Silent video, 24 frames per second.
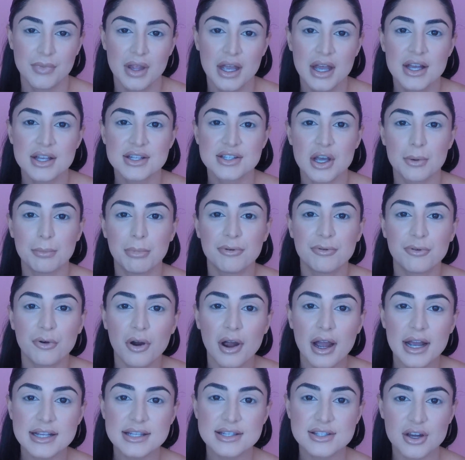So before I
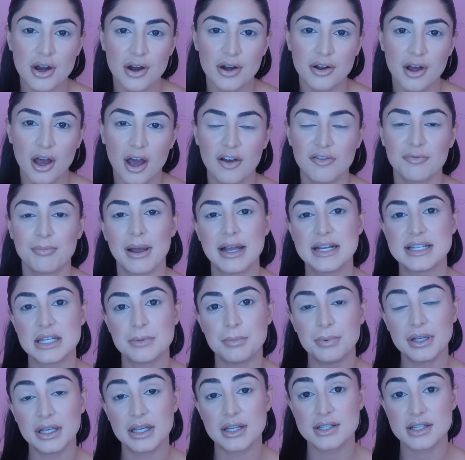start off by dipping
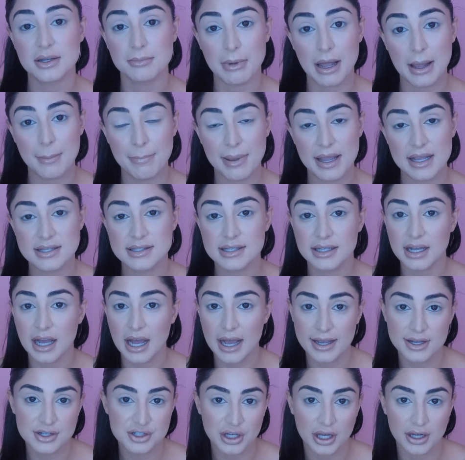into my basic
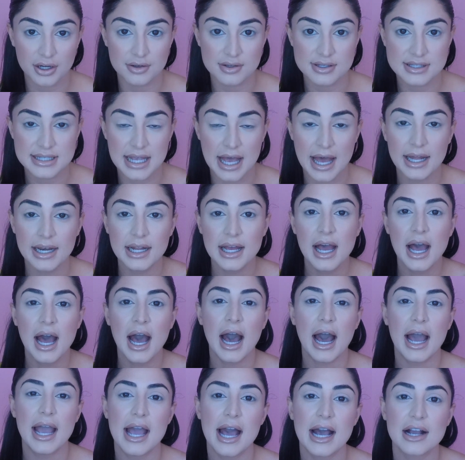eyeshadow set,
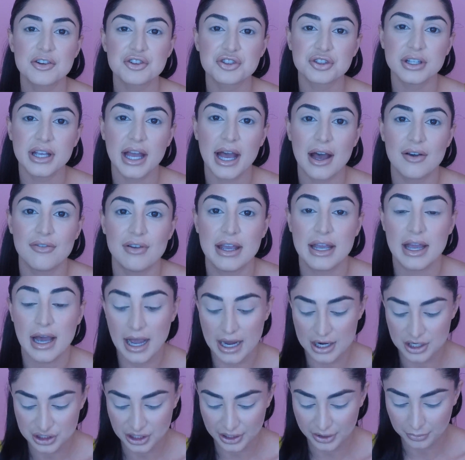I actually have a
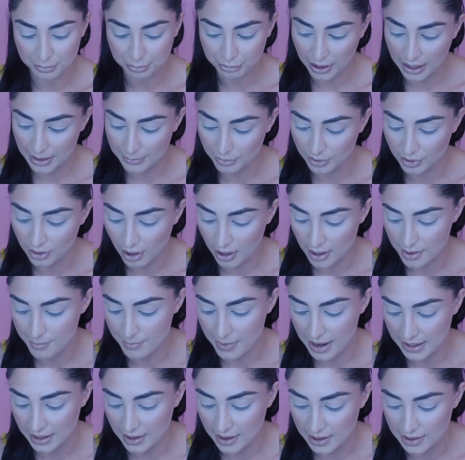eyeshadow primer on my
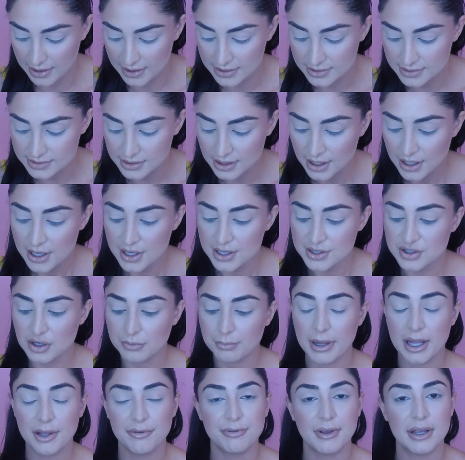eyes. So my
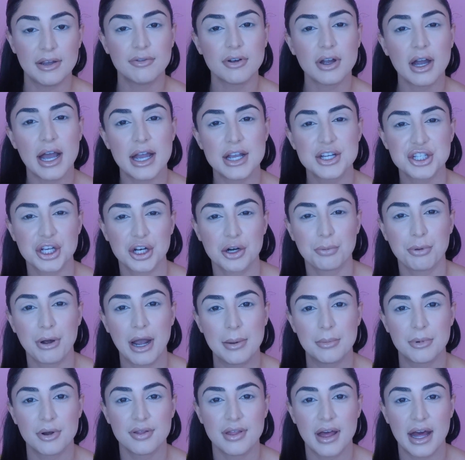favorite eyeshadow
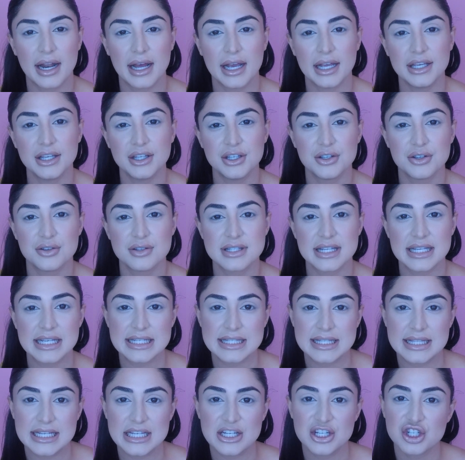primer that I use is
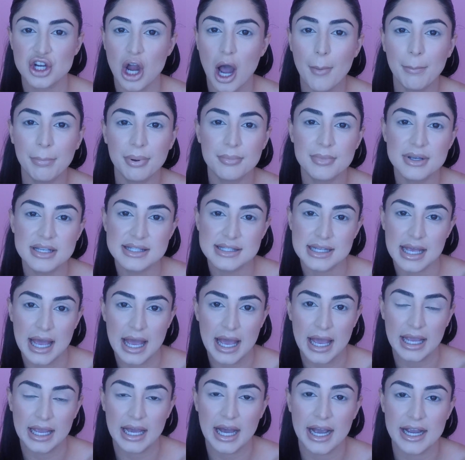the Shop Miss A
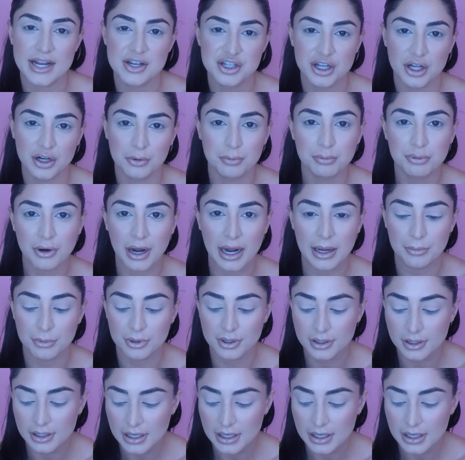eyeshadow primer,